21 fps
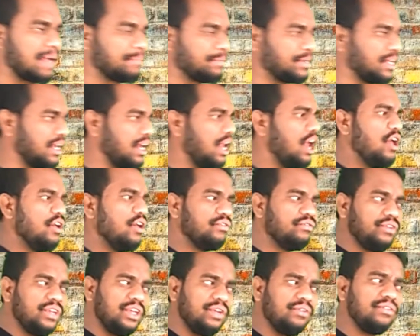chapter,
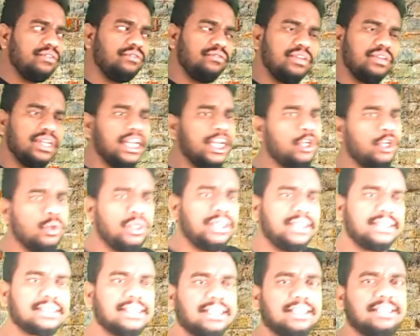we need to
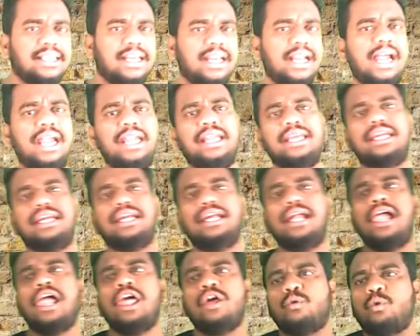discuss regarding
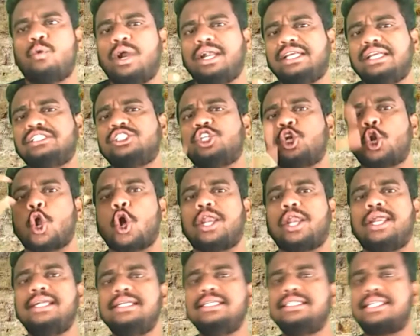what is
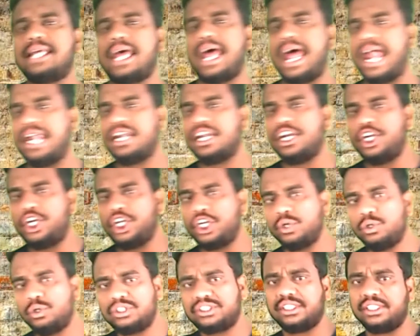Lorentz and
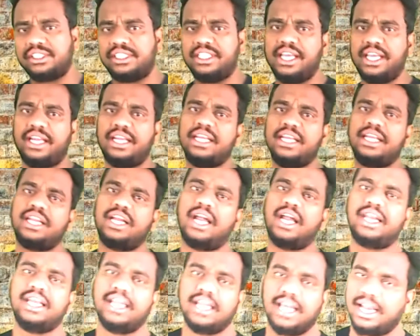Drude's theory
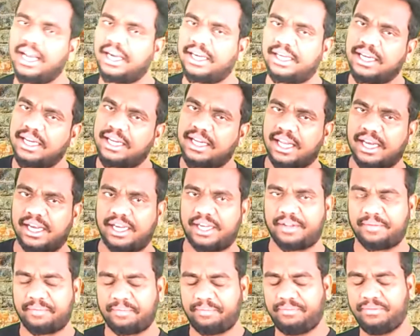regarding electric current.
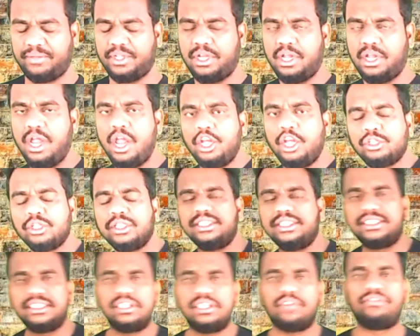So
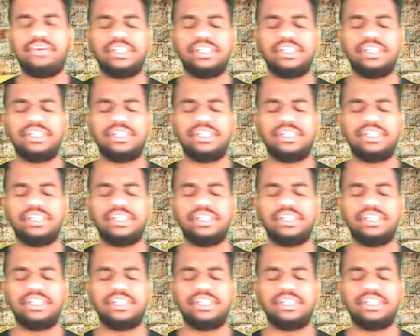this is the